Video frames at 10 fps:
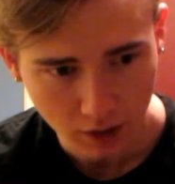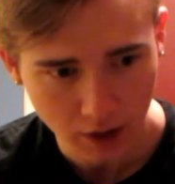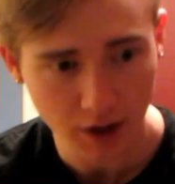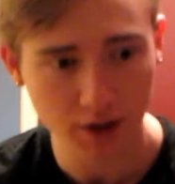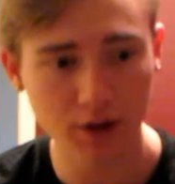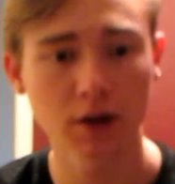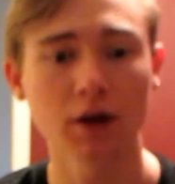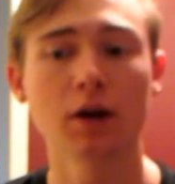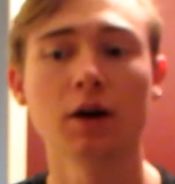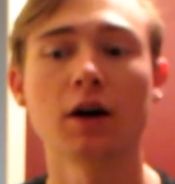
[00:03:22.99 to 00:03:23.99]
and
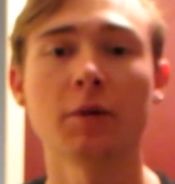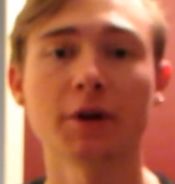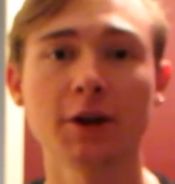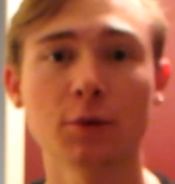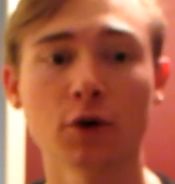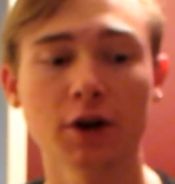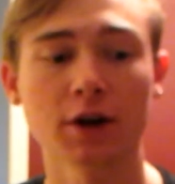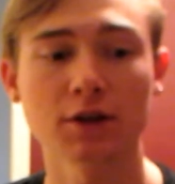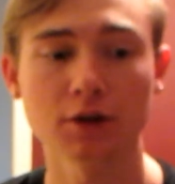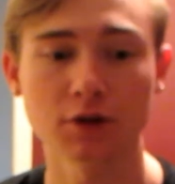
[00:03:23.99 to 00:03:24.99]
I'm gonna keep
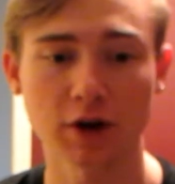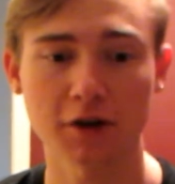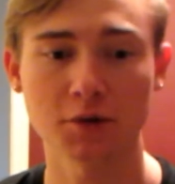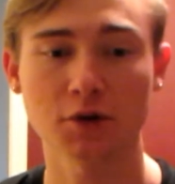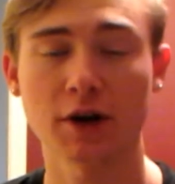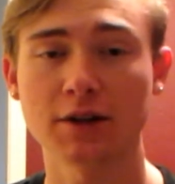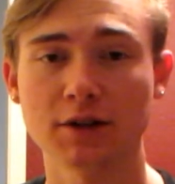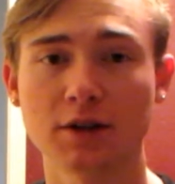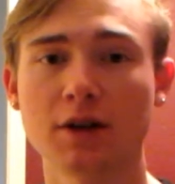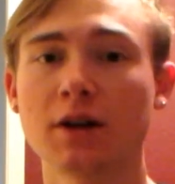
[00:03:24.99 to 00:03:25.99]
working until it drives me
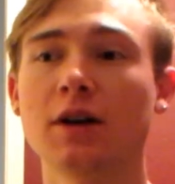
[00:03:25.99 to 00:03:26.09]
crazy